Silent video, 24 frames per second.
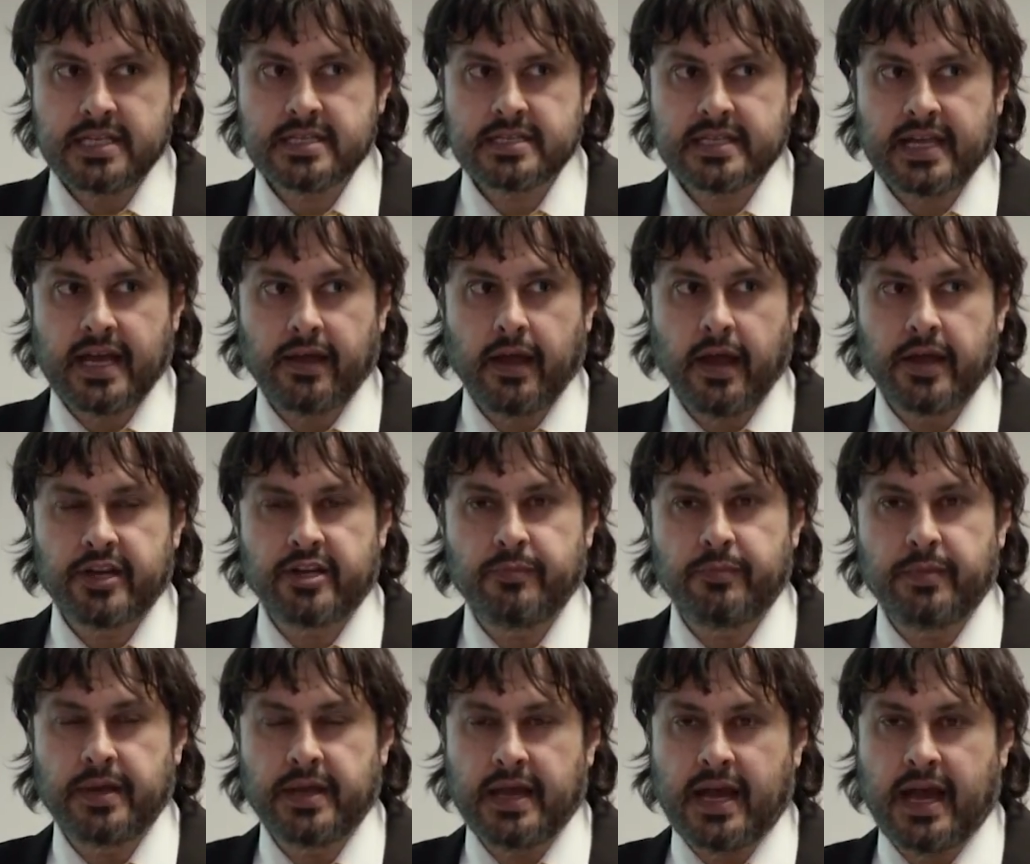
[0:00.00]
is now going
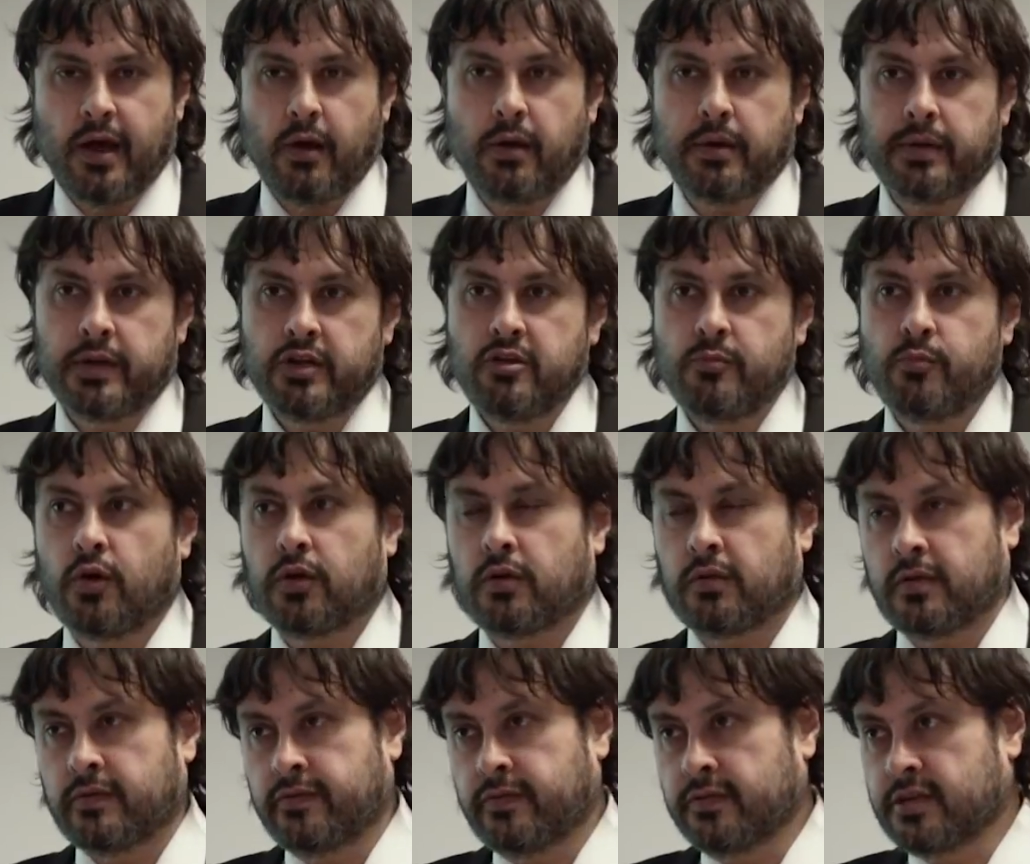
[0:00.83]
to be our new
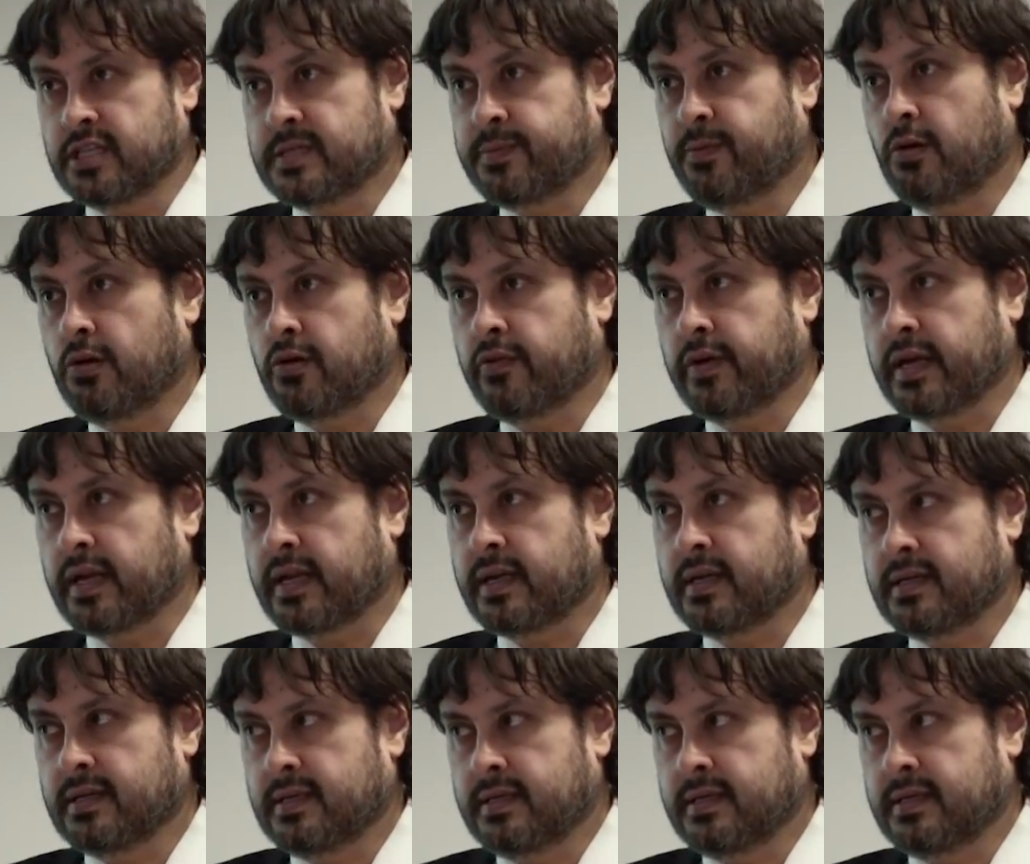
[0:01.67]
model for the spot rate.